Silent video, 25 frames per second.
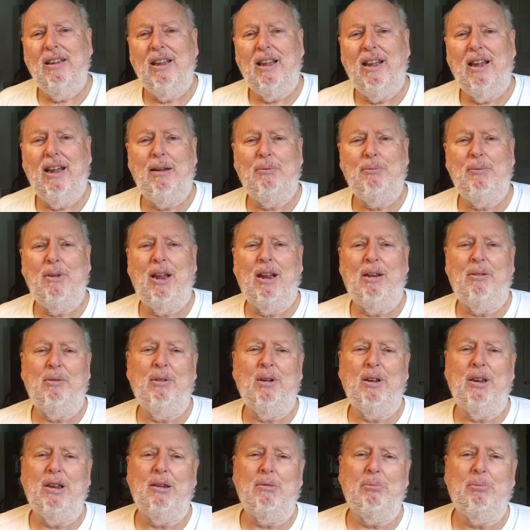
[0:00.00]
I'm not
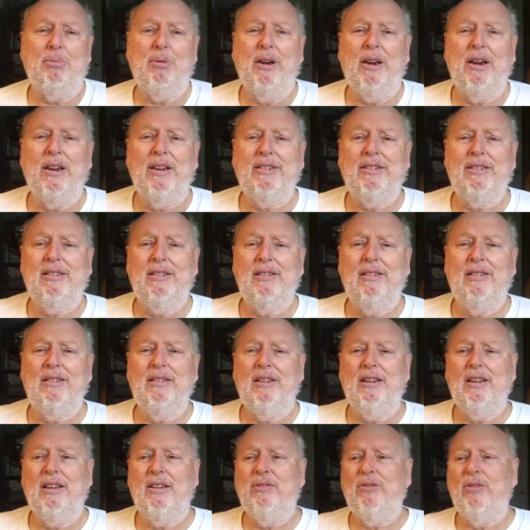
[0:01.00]
really impressed
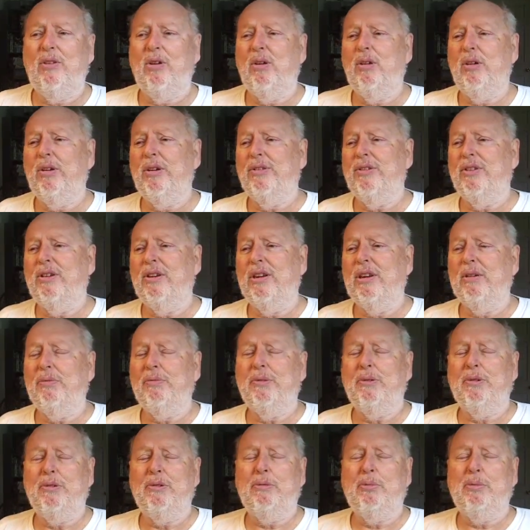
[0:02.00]
as far as the
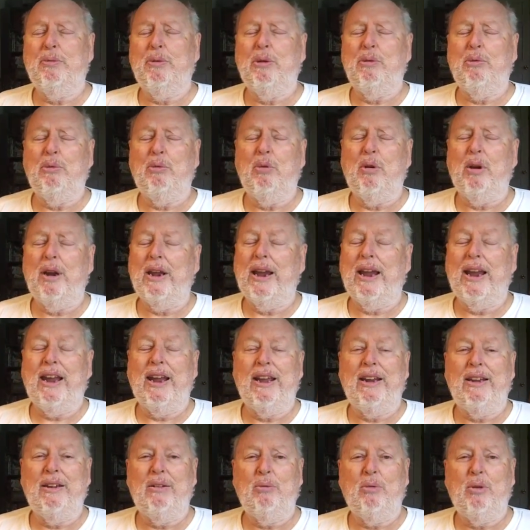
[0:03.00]
difference between what I
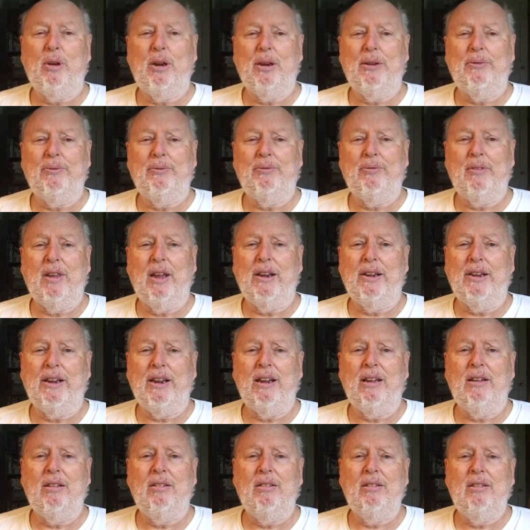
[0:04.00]
had and what I've got
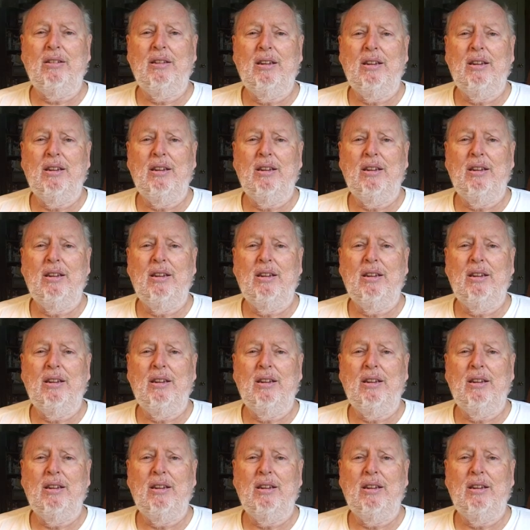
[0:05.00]
now.